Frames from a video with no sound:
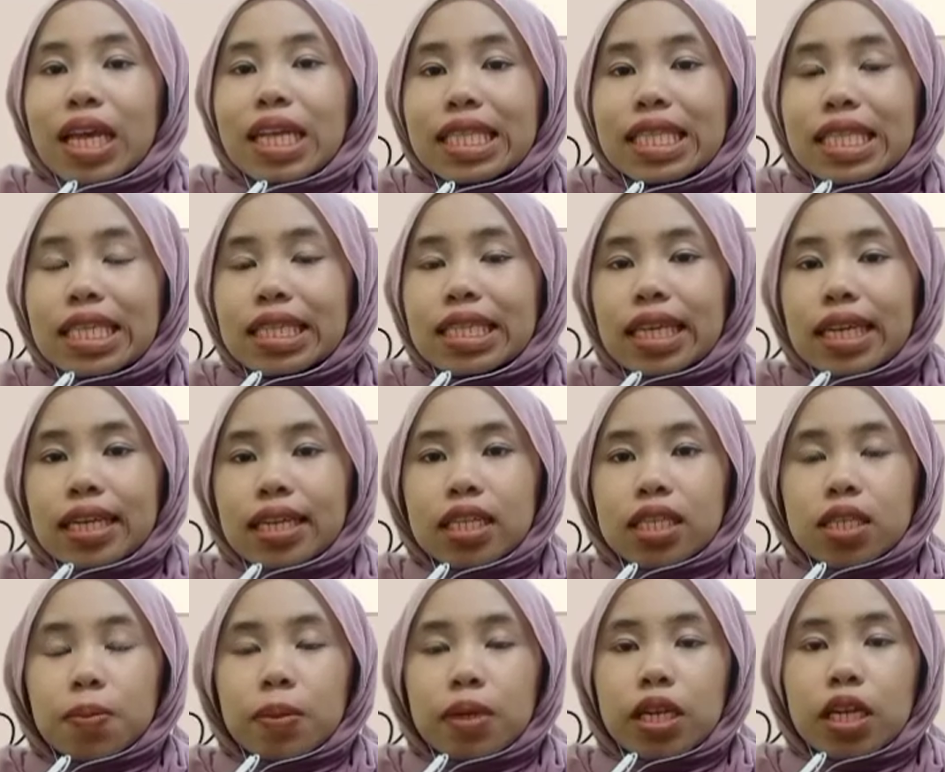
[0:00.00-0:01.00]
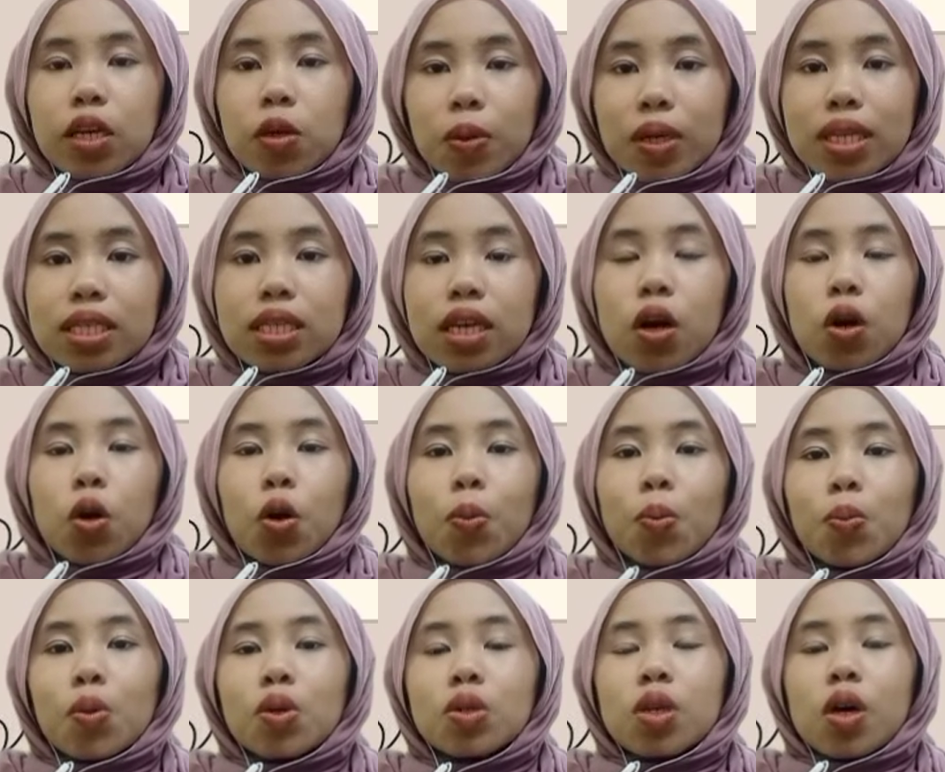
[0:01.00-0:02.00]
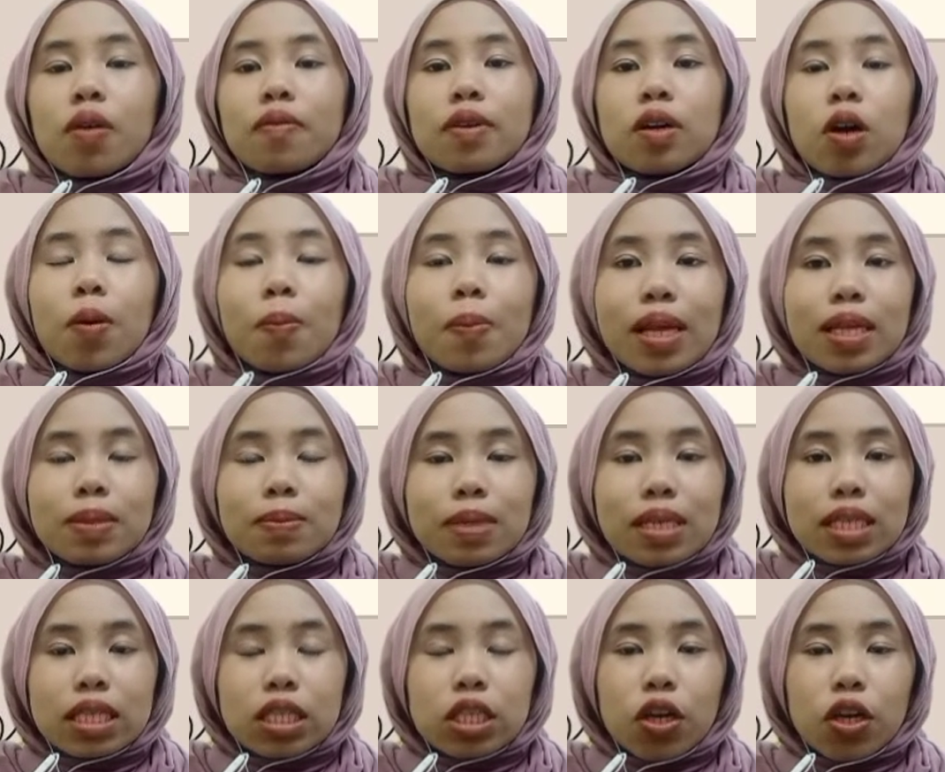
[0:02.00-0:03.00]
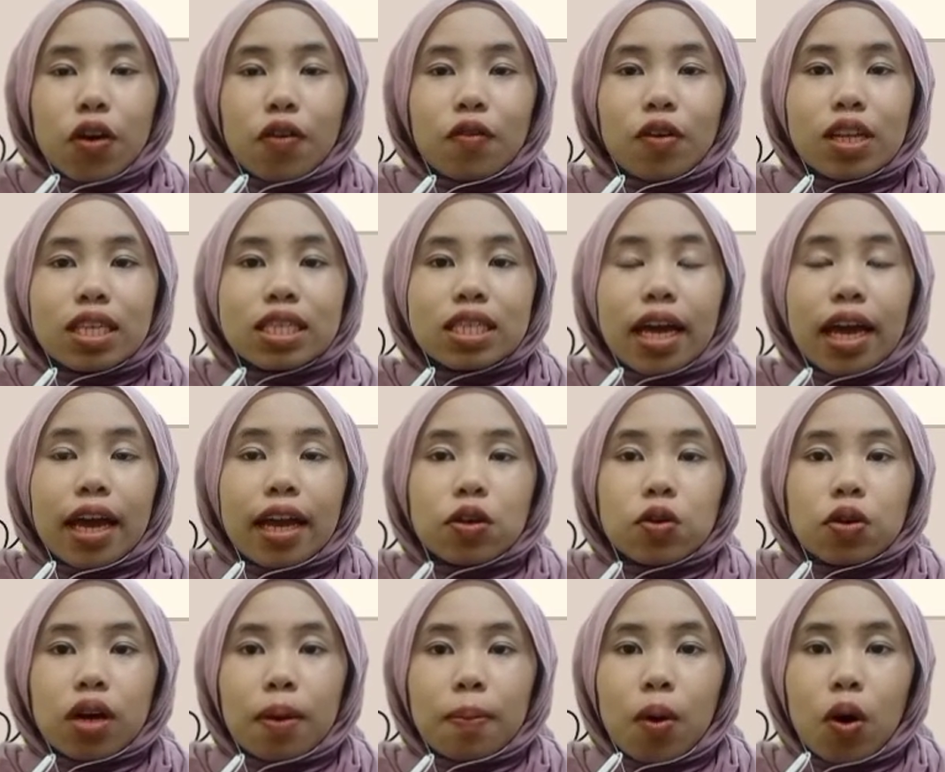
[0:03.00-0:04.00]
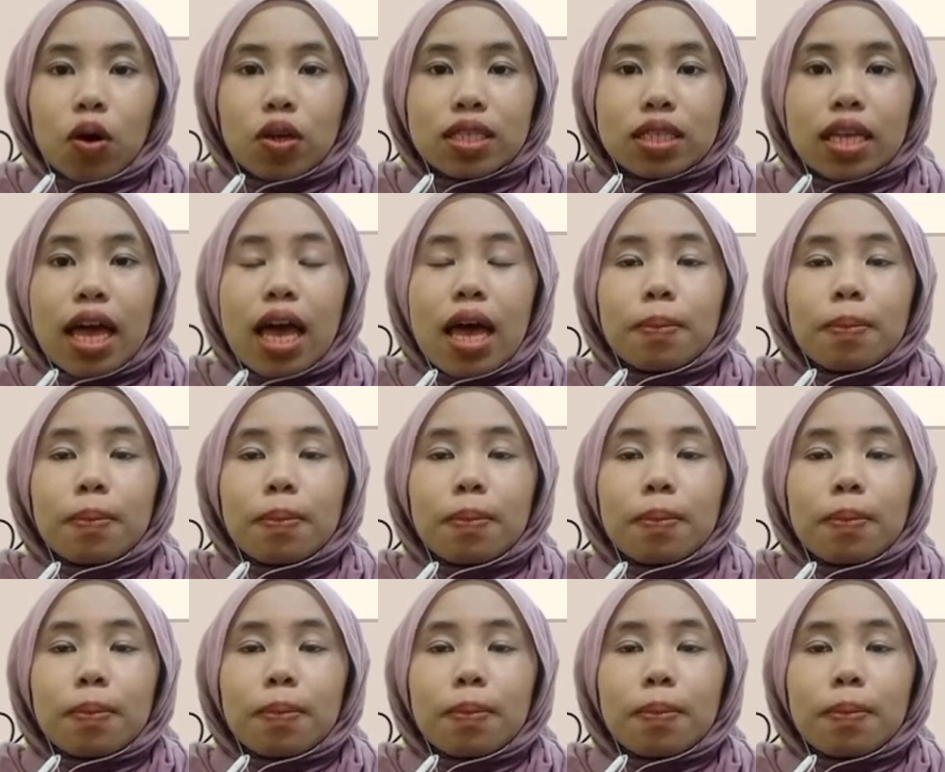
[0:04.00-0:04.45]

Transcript: These ignitable liquids are composed of a complex mixture of volatile hydrocarbons.